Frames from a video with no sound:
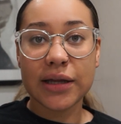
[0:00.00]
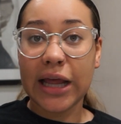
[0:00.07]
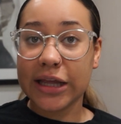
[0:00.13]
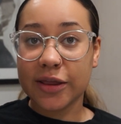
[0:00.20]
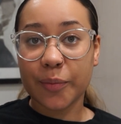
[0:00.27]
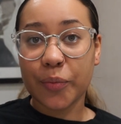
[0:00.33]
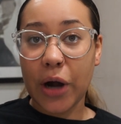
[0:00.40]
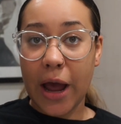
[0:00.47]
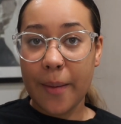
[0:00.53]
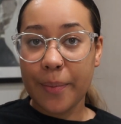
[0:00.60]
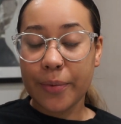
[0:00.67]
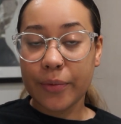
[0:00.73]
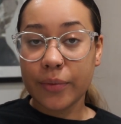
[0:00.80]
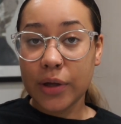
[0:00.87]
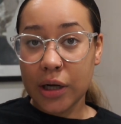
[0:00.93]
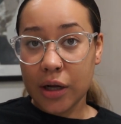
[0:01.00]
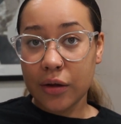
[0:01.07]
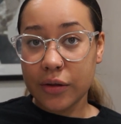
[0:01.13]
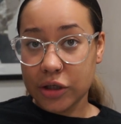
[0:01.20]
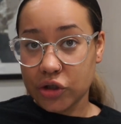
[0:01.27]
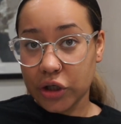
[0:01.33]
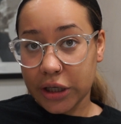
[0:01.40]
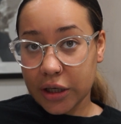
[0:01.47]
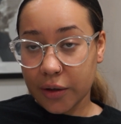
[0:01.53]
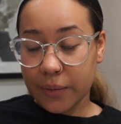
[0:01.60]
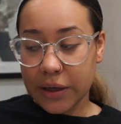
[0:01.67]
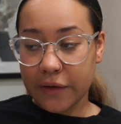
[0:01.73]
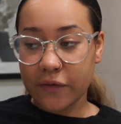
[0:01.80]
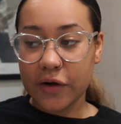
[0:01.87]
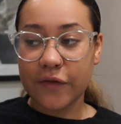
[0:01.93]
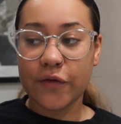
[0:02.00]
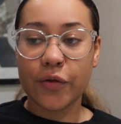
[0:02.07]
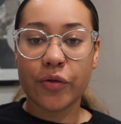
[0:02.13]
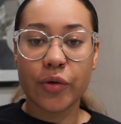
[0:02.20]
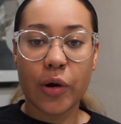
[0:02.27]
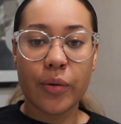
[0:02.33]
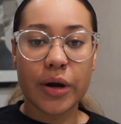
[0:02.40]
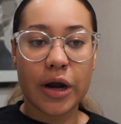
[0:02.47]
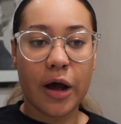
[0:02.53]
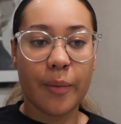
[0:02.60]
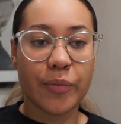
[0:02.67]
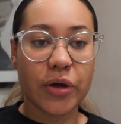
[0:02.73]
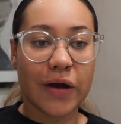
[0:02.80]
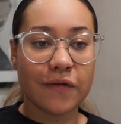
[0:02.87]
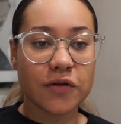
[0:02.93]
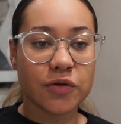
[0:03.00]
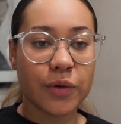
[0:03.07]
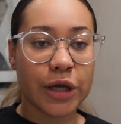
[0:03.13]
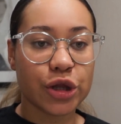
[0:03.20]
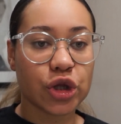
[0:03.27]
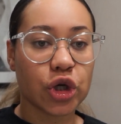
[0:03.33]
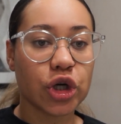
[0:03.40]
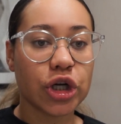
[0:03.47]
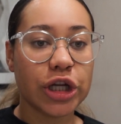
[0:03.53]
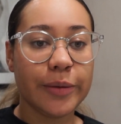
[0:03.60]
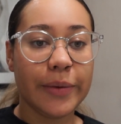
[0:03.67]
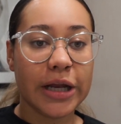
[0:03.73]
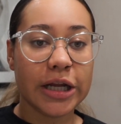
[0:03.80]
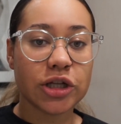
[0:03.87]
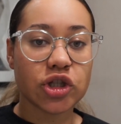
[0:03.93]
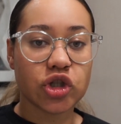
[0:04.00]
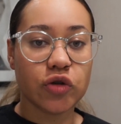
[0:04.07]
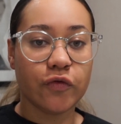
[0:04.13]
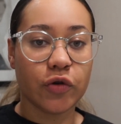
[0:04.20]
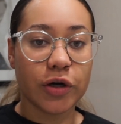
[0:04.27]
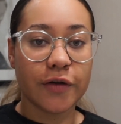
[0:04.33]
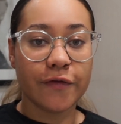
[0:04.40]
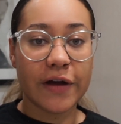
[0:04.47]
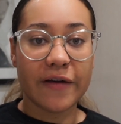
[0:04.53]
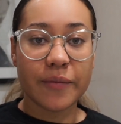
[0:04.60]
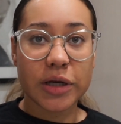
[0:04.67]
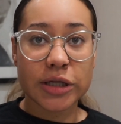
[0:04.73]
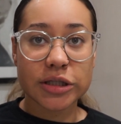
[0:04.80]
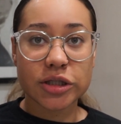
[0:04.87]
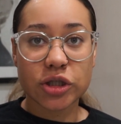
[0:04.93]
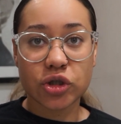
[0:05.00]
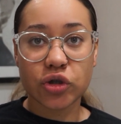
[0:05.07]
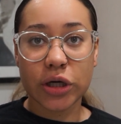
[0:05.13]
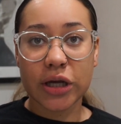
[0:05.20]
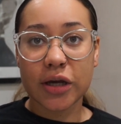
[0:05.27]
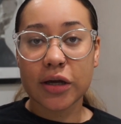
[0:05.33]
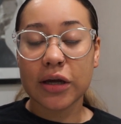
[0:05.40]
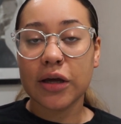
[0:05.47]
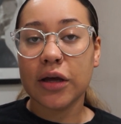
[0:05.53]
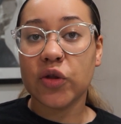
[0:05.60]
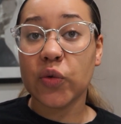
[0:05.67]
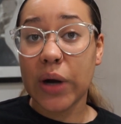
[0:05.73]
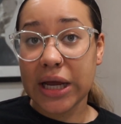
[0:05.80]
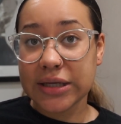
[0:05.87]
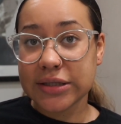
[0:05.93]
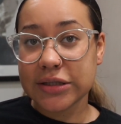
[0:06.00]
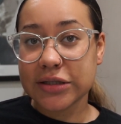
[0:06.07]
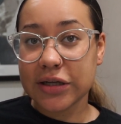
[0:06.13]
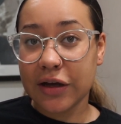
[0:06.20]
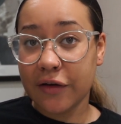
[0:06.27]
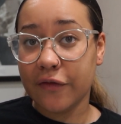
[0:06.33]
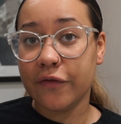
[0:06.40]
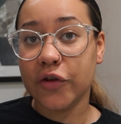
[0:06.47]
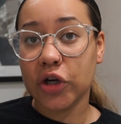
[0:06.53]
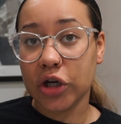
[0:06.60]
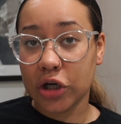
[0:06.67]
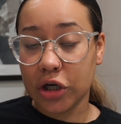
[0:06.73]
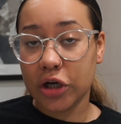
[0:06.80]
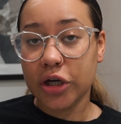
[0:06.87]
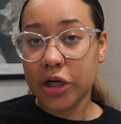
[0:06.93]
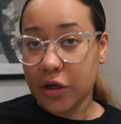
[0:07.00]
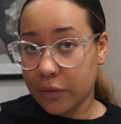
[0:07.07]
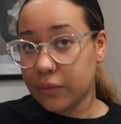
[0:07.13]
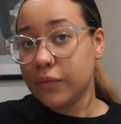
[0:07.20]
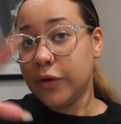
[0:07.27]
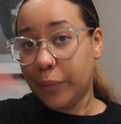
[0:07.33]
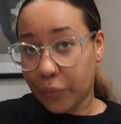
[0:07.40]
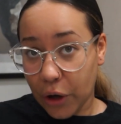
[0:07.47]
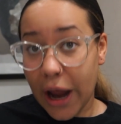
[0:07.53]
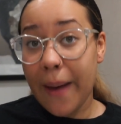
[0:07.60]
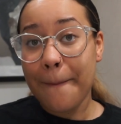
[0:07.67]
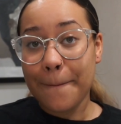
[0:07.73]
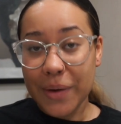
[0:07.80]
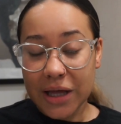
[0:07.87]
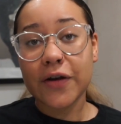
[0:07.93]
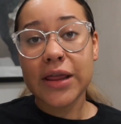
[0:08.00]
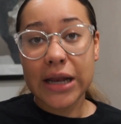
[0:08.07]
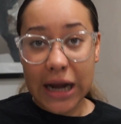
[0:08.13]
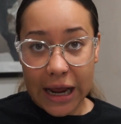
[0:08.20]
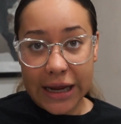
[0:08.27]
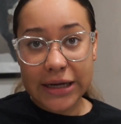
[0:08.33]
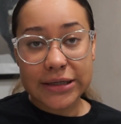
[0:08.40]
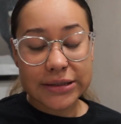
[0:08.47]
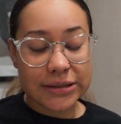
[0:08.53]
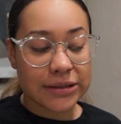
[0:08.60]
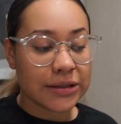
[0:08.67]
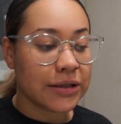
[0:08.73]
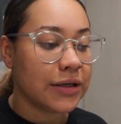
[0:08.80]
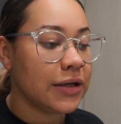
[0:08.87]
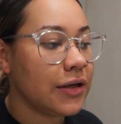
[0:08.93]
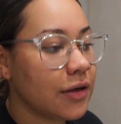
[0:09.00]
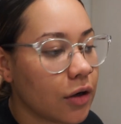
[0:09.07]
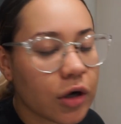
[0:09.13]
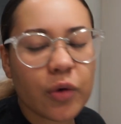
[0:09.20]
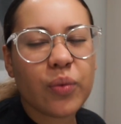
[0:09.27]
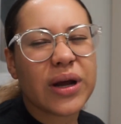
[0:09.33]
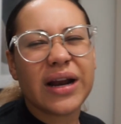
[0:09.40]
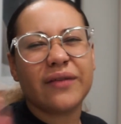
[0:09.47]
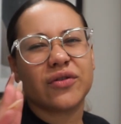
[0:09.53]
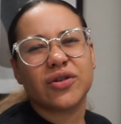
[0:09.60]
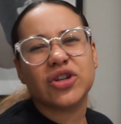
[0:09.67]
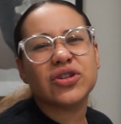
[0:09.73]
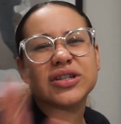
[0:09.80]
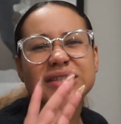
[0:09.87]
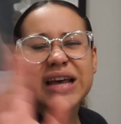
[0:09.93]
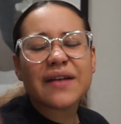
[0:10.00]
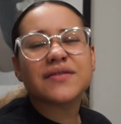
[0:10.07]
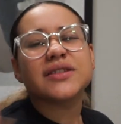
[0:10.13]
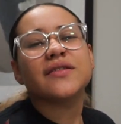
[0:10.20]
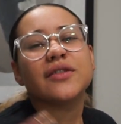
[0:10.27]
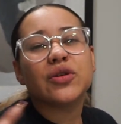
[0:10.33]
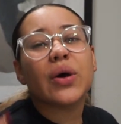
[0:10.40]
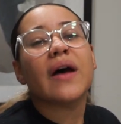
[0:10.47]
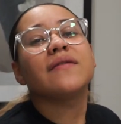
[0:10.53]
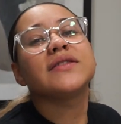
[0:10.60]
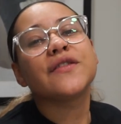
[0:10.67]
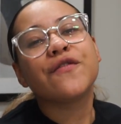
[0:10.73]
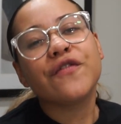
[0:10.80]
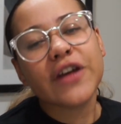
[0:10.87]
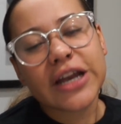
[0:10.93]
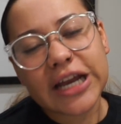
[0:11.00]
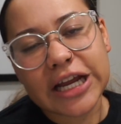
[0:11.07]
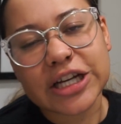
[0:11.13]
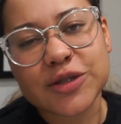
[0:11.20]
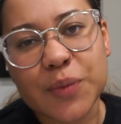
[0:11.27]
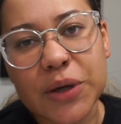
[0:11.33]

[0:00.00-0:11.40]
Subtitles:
like the prep, you know, the drink or whatever, if you throw it up, you have to wait 30 minutes to 45 minutes to drink the rest of your, you know, the prep for the night or whatever. You have to finish,